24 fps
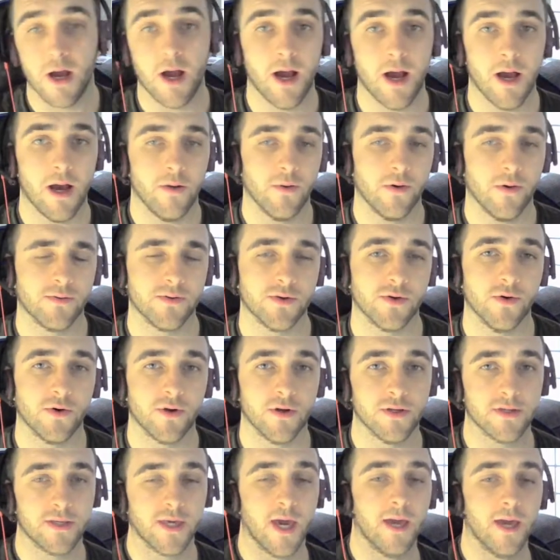And welcome to
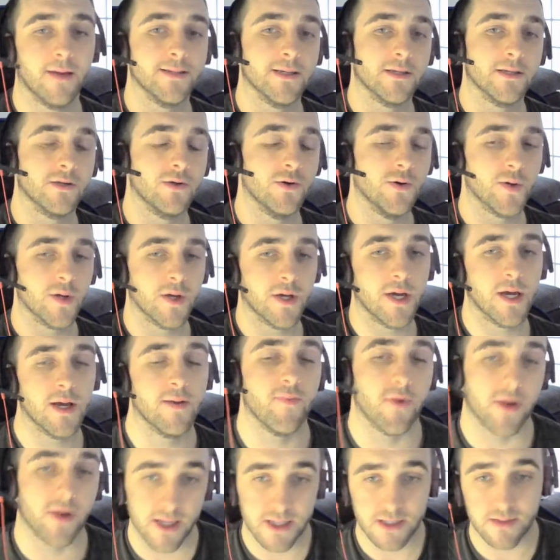Gordo's Games, it's Gordo here
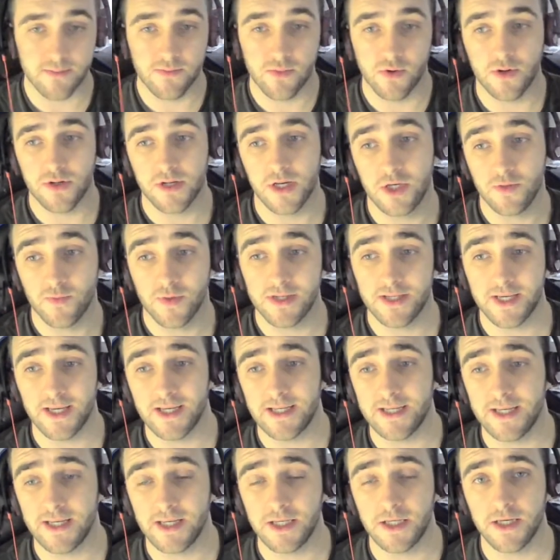bringing you some more Digimon
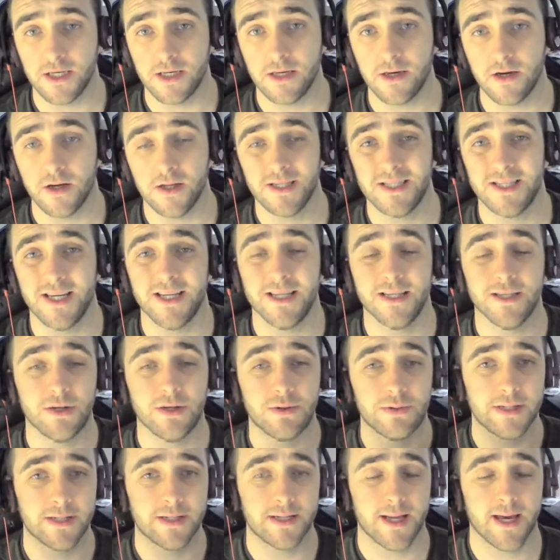TCG content. So
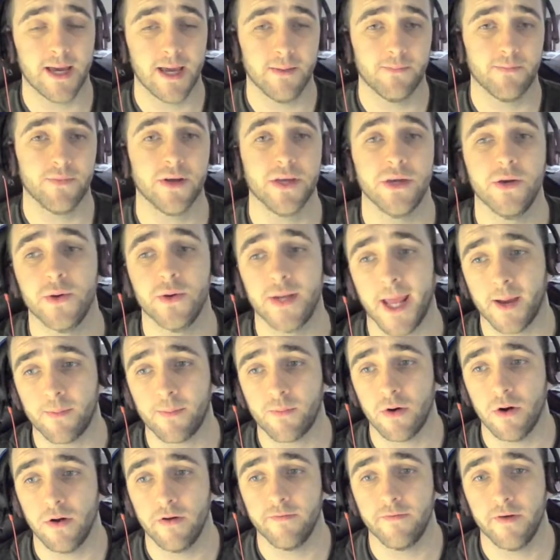today I'm bringing you a deck
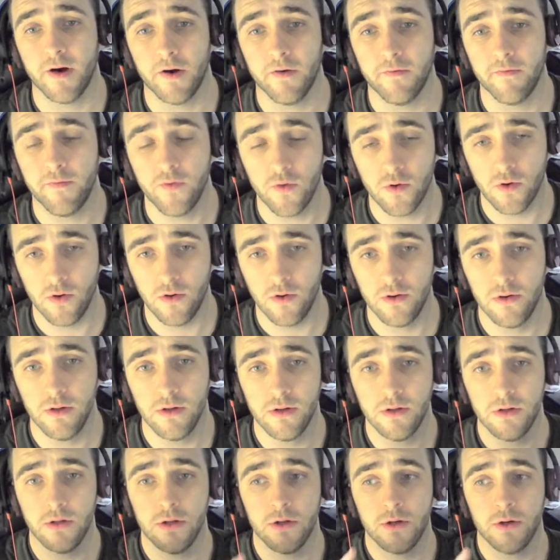profile for
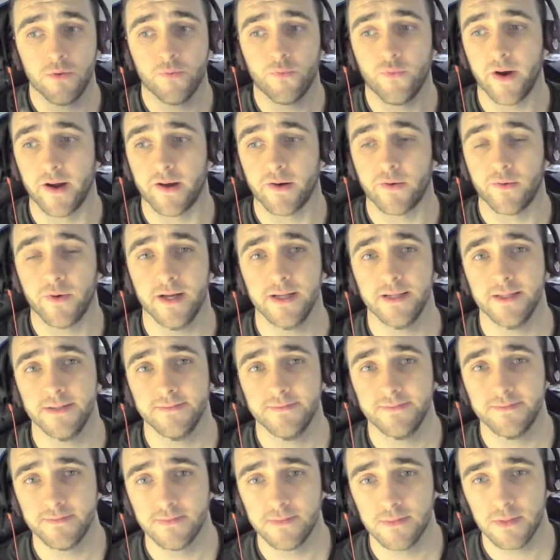Red
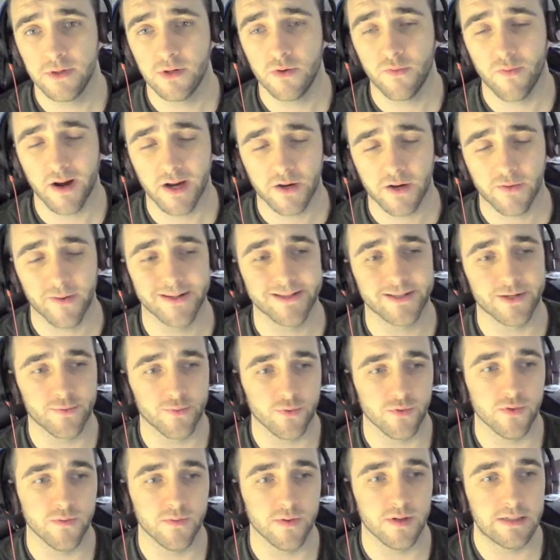
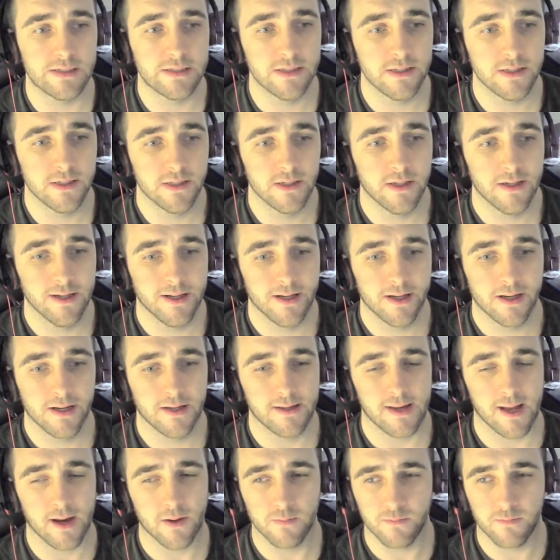Cresgarurumon.
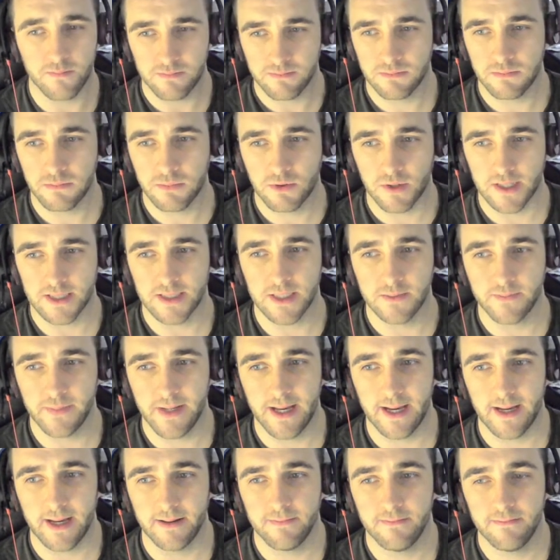Now, Cres is
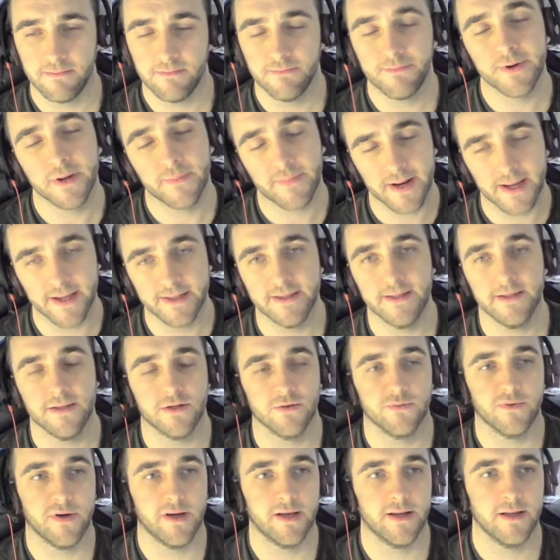black, but it plays into
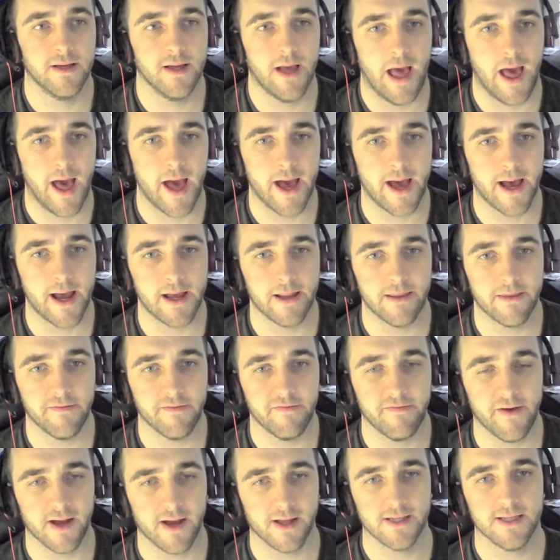red. And the
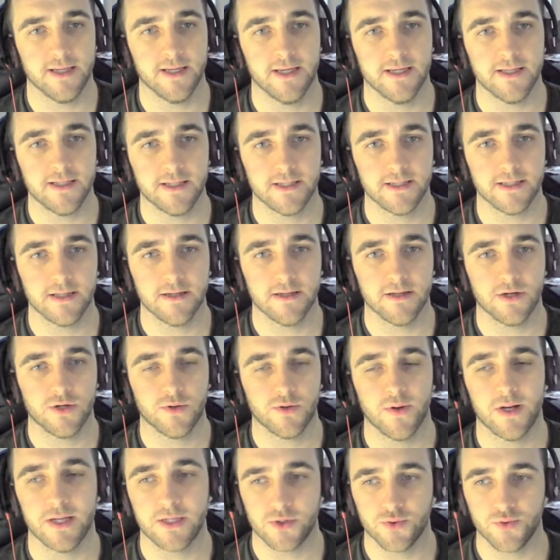fact is,
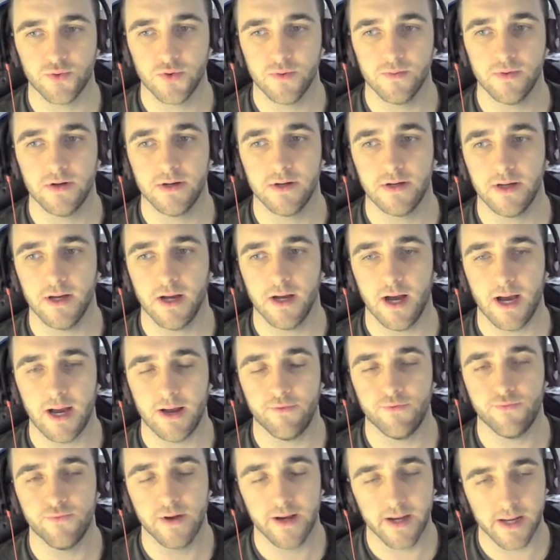Cresgarurumon, I
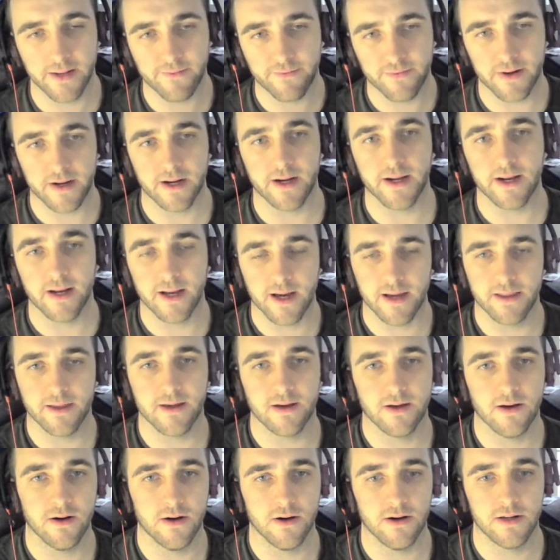really like the
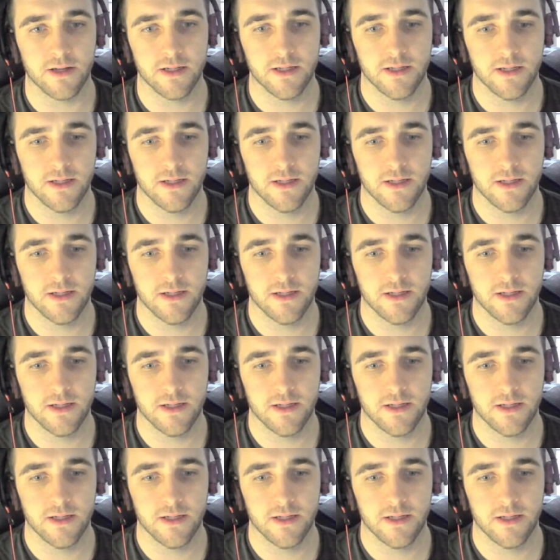card.